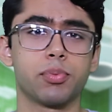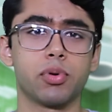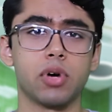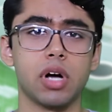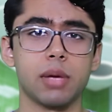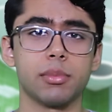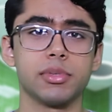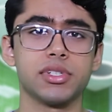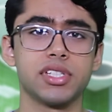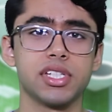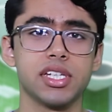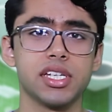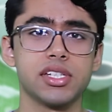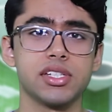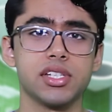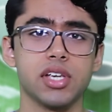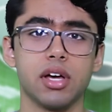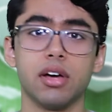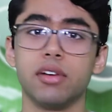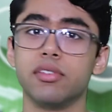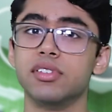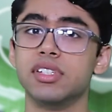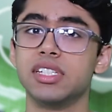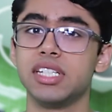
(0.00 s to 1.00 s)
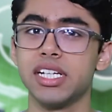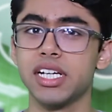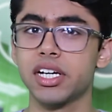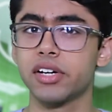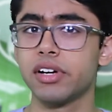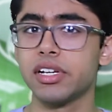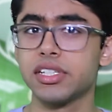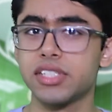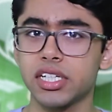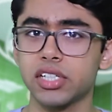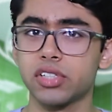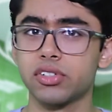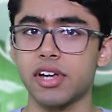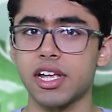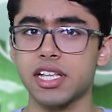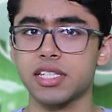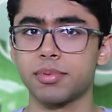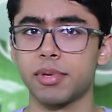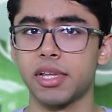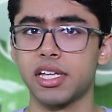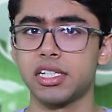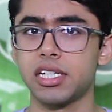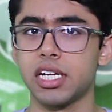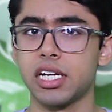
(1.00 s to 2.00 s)
promises of decreasing
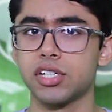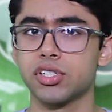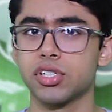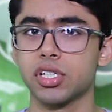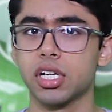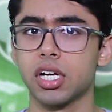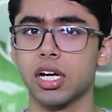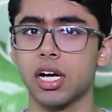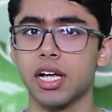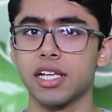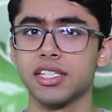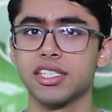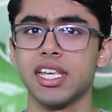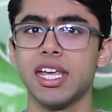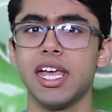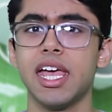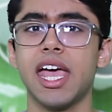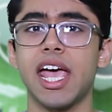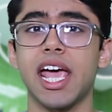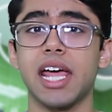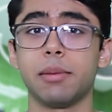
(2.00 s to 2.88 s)
transplantation costs